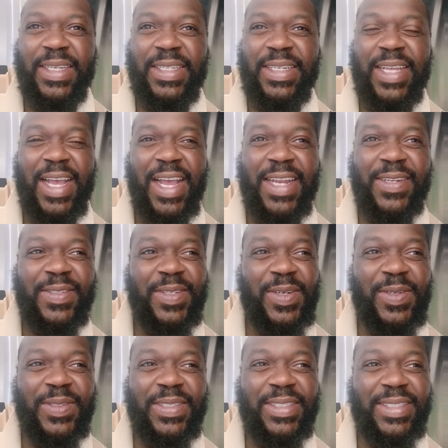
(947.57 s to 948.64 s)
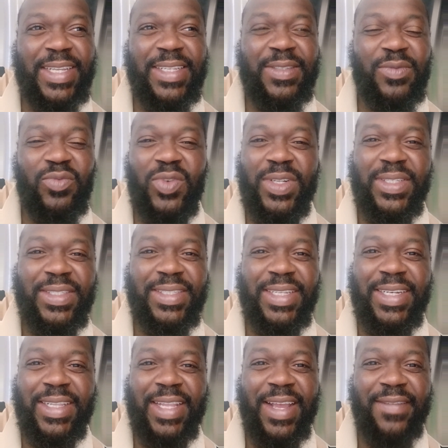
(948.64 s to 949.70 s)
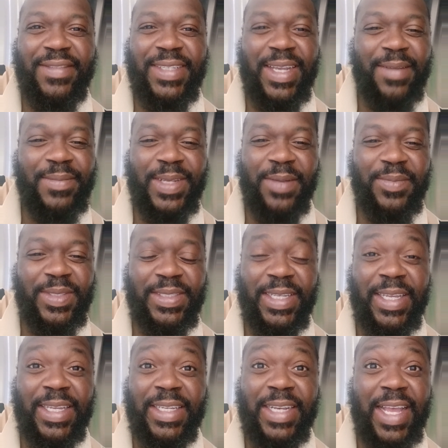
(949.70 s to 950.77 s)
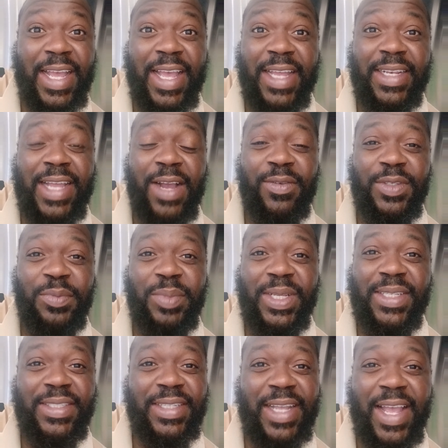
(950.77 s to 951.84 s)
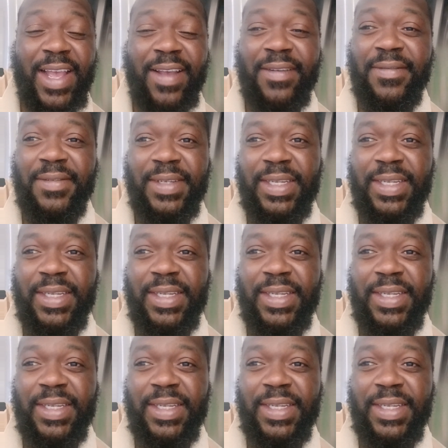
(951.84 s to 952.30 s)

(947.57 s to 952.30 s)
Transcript: And I don't know, it's like the once in a lifetime type of thing. And I had, I was blessed to have